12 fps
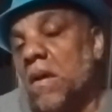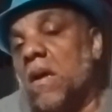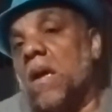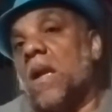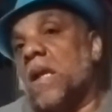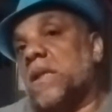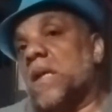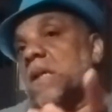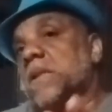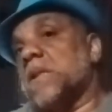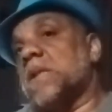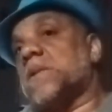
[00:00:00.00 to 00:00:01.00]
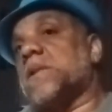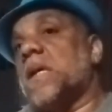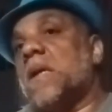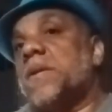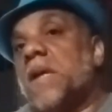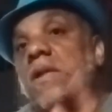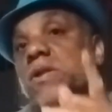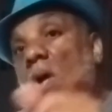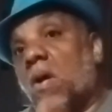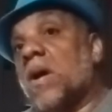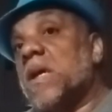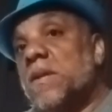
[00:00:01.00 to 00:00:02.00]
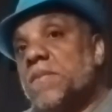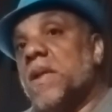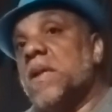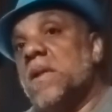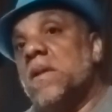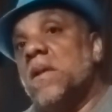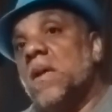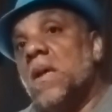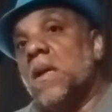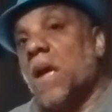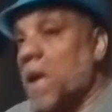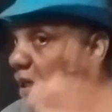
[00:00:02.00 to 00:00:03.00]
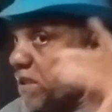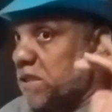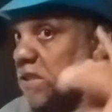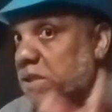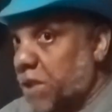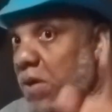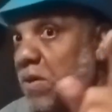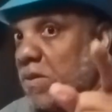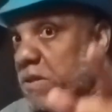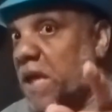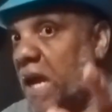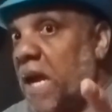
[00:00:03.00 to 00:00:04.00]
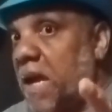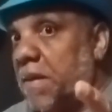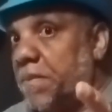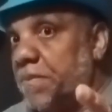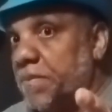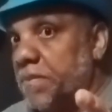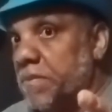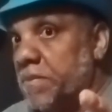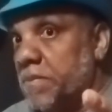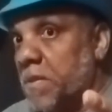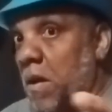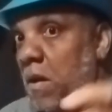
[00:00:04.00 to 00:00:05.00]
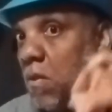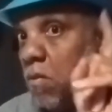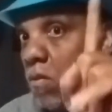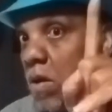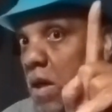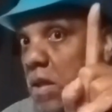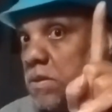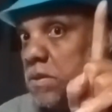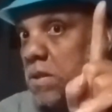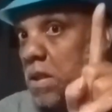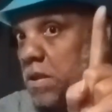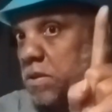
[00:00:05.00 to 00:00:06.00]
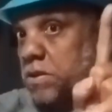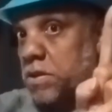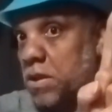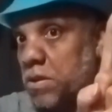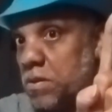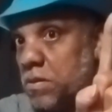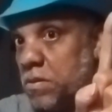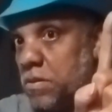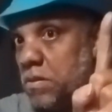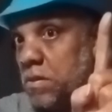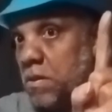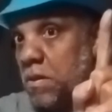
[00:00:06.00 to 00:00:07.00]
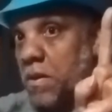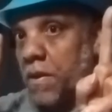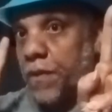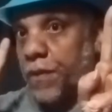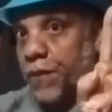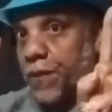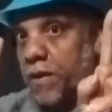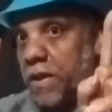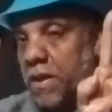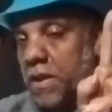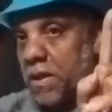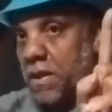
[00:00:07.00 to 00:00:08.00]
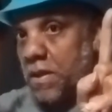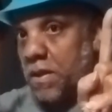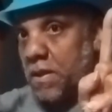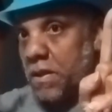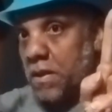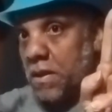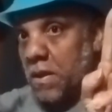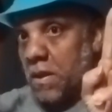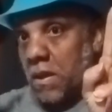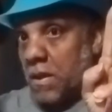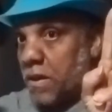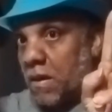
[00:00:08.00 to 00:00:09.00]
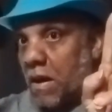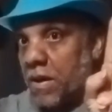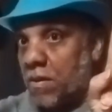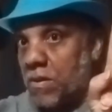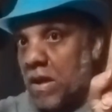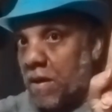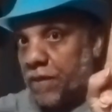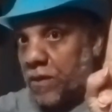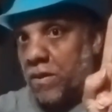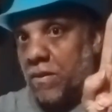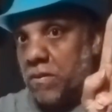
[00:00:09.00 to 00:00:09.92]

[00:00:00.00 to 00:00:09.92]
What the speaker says: And I think that they target me a 3rd time. 1, 2, 3. No, I don't love you,